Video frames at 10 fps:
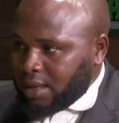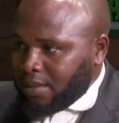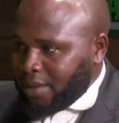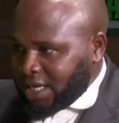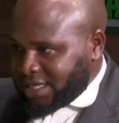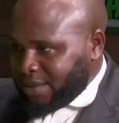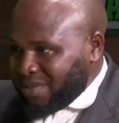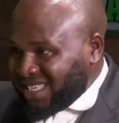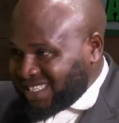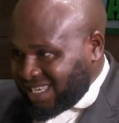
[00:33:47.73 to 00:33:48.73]
makes the
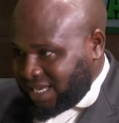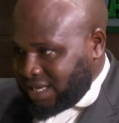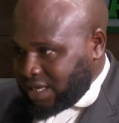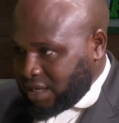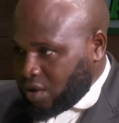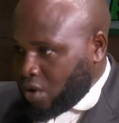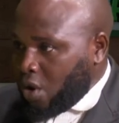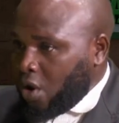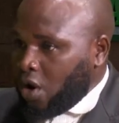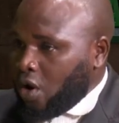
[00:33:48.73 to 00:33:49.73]
mistake
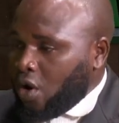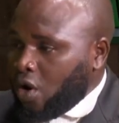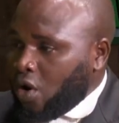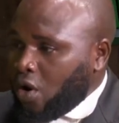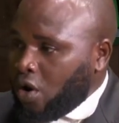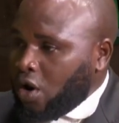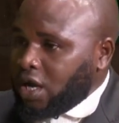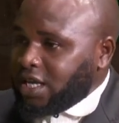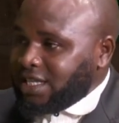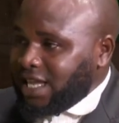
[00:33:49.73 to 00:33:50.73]
or
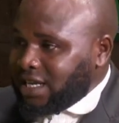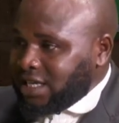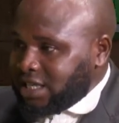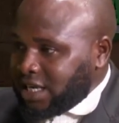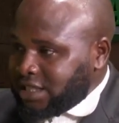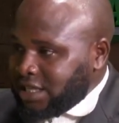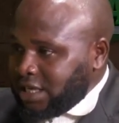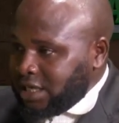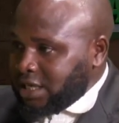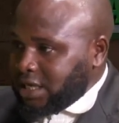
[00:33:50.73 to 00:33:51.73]

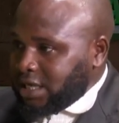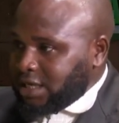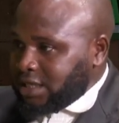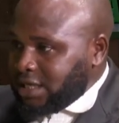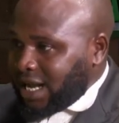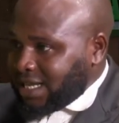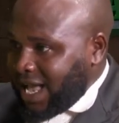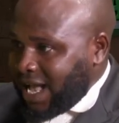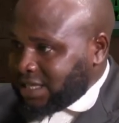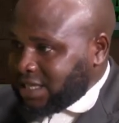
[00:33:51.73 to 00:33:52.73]
negligently did an
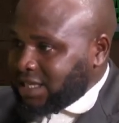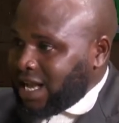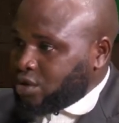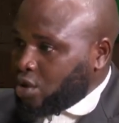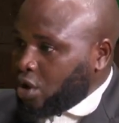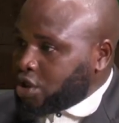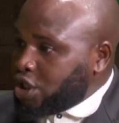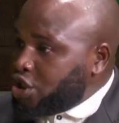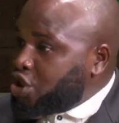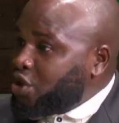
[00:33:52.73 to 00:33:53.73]
act that caused
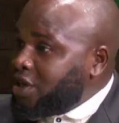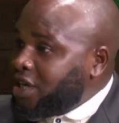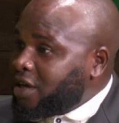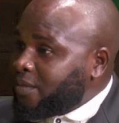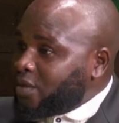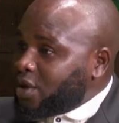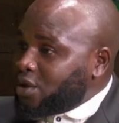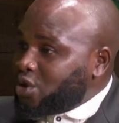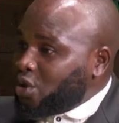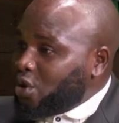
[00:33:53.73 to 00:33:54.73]
injury
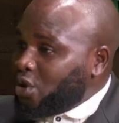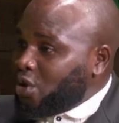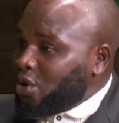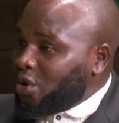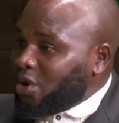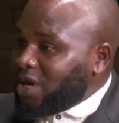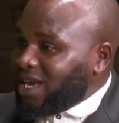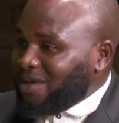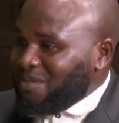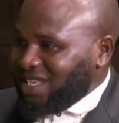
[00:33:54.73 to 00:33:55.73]
to
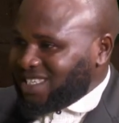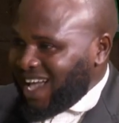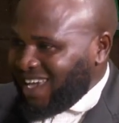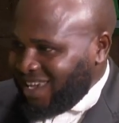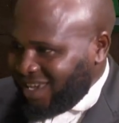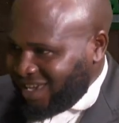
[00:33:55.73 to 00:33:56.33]
Mr. A.